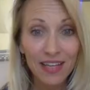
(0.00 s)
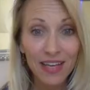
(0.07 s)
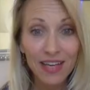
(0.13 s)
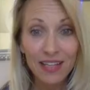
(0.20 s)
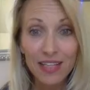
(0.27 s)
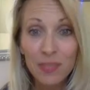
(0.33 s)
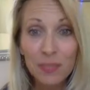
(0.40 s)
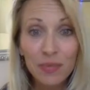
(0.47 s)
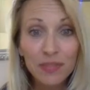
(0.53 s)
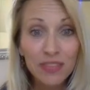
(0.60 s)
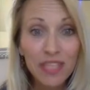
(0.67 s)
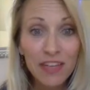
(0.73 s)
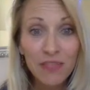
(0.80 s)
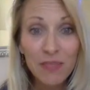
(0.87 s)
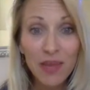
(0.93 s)
Because
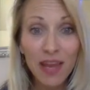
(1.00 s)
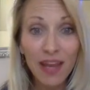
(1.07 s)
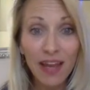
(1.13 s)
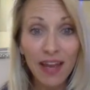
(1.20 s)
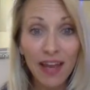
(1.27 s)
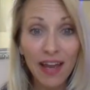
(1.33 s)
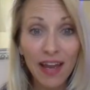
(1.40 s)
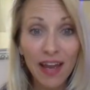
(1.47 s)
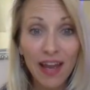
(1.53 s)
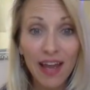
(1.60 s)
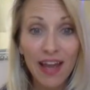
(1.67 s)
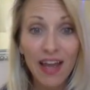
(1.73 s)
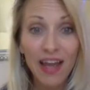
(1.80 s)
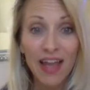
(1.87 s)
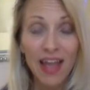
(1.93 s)
believe me,
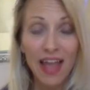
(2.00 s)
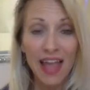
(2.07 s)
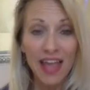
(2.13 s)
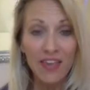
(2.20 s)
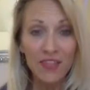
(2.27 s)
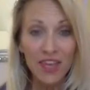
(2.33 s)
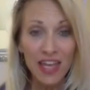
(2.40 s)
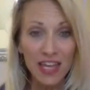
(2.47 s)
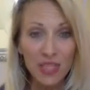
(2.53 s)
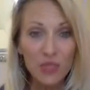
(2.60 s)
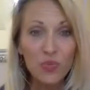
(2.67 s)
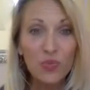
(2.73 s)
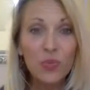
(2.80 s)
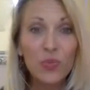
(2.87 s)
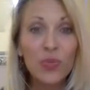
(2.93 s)
if kids
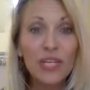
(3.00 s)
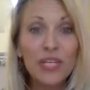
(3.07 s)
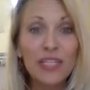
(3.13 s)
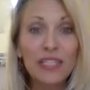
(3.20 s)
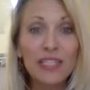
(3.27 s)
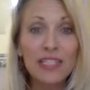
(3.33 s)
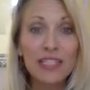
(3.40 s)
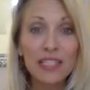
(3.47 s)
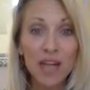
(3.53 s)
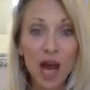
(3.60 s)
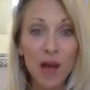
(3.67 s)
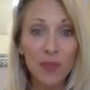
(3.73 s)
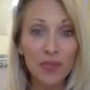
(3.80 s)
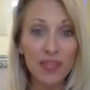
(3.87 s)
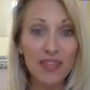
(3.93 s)
really
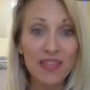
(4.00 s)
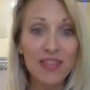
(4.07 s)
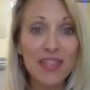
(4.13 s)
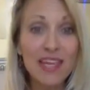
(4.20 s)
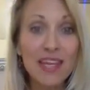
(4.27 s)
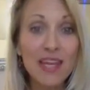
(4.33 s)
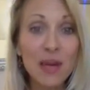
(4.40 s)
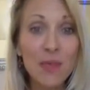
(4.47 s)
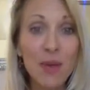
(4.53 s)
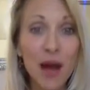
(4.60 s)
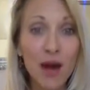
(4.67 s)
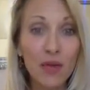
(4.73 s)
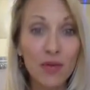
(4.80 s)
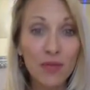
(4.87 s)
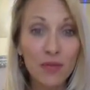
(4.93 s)
stop and think
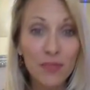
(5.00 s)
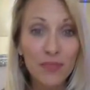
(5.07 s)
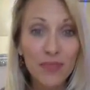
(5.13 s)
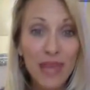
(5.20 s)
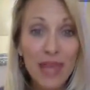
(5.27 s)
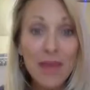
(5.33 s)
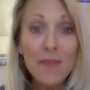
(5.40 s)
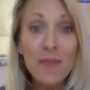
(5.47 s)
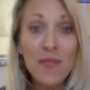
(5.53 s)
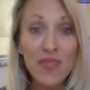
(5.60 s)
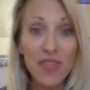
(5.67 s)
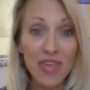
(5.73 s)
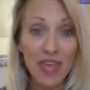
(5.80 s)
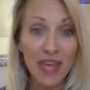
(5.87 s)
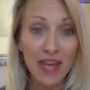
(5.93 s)
about
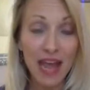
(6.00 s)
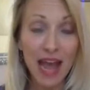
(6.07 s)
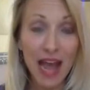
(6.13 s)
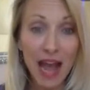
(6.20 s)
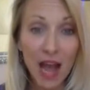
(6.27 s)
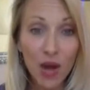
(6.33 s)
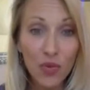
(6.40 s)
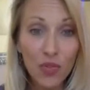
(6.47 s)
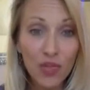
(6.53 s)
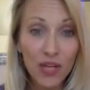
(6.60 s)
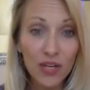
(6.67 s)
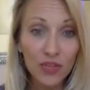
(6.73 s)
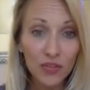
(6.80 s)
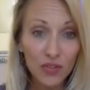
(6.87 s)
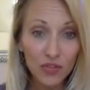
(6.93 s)
empathy and how
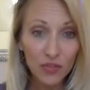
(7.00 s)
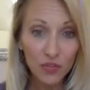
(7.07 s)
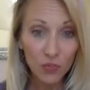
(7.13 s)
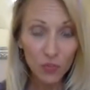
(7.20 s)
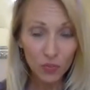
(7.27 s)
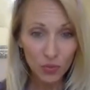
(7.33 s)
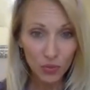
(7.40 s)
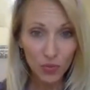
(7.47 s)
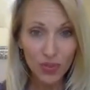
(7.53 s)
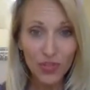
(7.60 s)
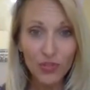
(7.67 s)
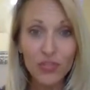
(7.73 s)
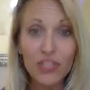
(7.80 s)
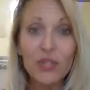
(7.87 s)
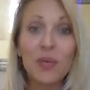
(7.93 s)
what they're
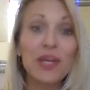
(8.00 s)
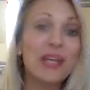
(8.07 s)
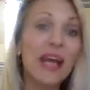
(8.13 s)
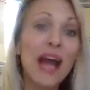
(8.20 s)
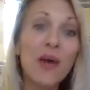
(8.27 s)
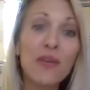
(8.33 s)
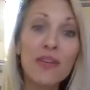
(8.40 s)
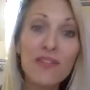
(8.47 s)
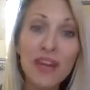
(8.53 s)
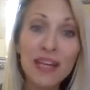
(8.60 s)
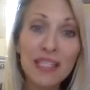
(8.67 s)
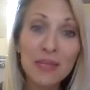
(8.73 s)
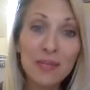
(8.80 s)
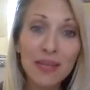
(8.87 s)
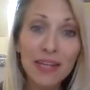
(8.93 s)
doing, how it affects
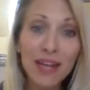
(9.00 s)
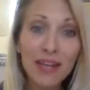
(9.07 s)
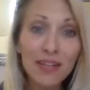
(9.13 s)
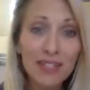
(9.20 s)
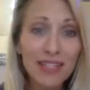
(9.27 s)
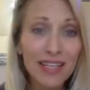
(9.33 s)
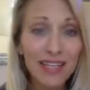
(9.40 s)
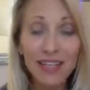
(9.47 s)
somebody else,